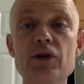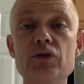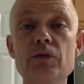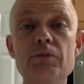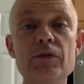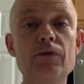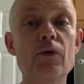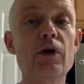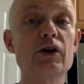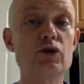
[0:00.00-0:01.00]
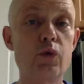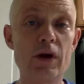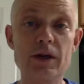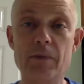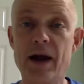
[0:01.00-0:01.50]
gonna do it before a
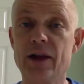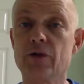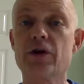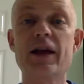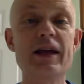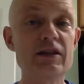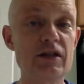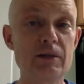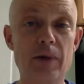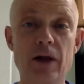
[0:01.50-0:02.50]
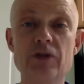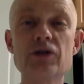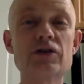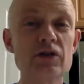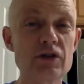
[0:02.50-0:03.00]
20 mile or an 18 mile,
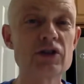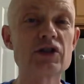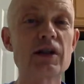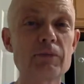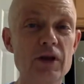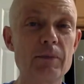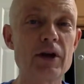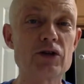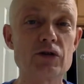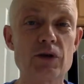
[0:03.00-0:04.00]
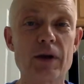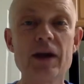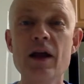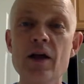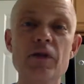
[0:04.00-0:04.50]
just something to make sure it's all right.
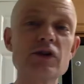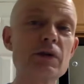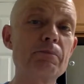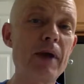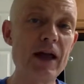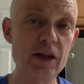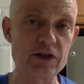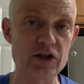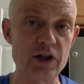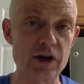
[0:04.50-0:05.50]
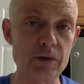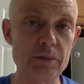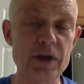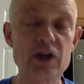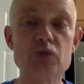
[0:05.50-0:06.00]
There's a balance there,
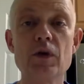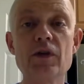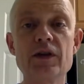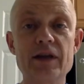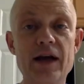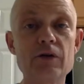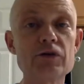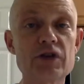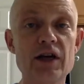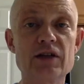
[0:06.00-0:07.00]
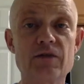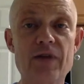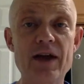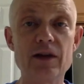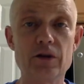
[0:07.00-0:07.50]
because one of the downsides of
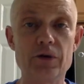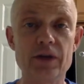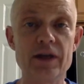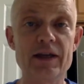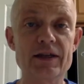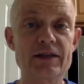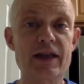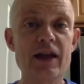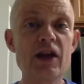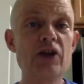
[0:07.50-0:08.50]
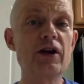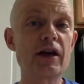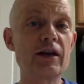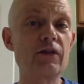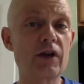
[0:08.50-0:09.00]
fat loading is that you're
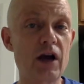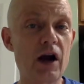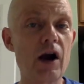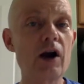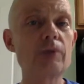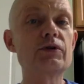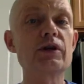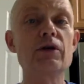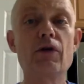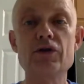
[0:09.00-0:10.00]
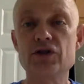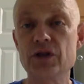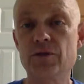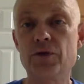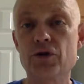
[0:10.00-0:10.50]
not getting the carbs that you always
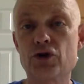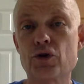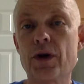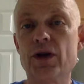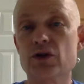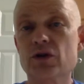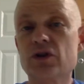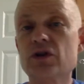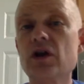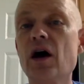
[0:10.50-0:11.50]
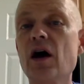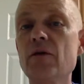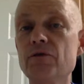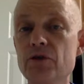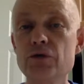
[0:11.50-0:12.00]
need for your training, so it's
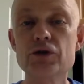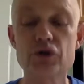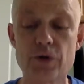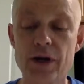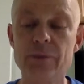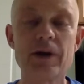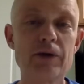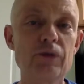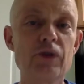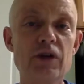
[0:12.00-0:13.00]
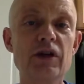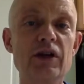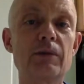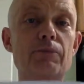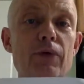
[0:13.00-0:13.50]
tough to do in training, but I do think you
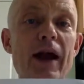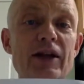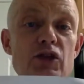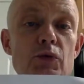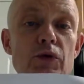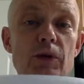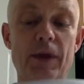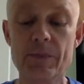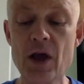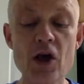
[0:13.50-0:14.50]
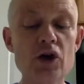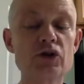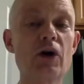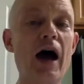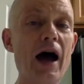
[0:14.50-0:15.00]
need to practice with a little bit.
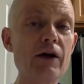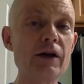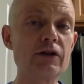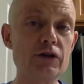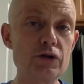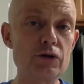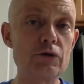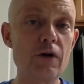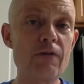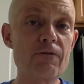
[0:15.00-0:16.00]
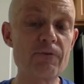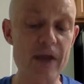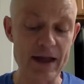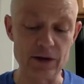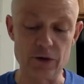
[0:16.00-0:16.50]
So how do you do
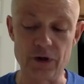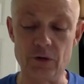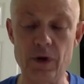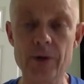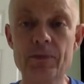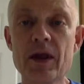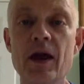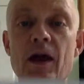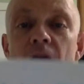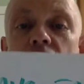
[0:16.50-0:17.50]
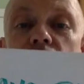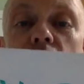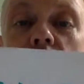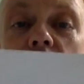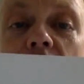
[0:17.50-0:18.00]
fat loading? Well,
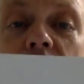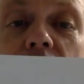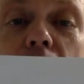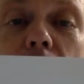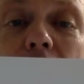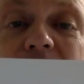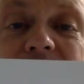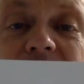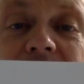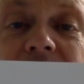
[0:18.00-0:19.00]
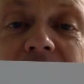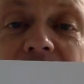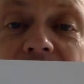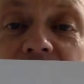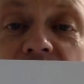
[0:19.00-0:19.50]
so you do about 10
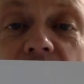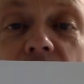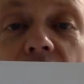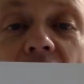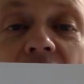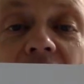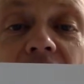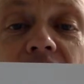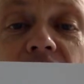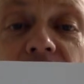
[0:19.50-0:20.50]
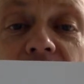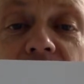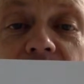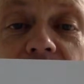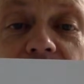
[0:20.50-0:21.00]
days of a high
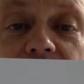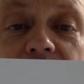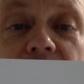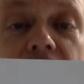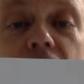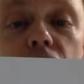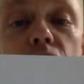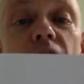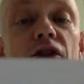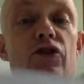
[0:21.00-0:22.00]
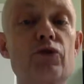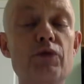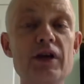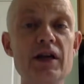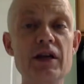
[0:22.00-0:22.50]
fat diet, and then you do a
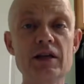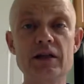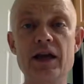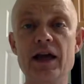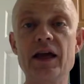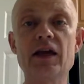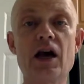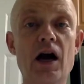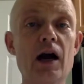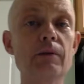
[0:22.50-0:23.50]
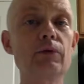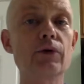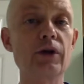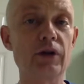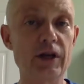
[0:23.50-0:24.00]
3-day carb
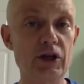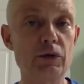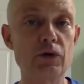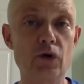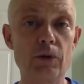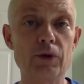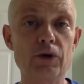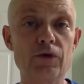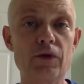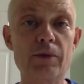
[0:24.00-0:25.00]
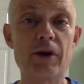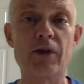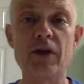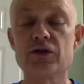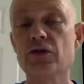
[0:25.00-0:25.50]
loading like you would normally do for a
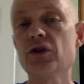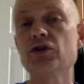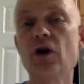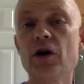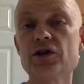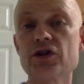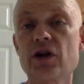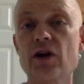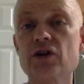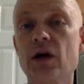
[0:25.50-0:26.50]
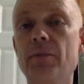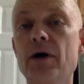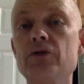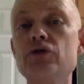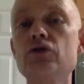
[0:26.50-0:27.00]
marathon. So this all starts
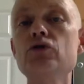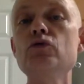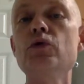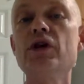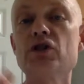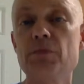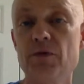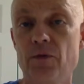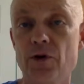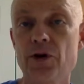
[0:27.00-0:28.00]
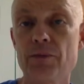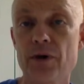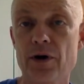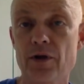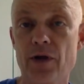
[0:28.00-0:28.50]
about 2 weeks before your
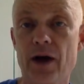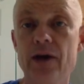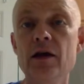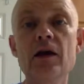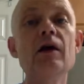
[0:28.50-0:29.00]
marathon,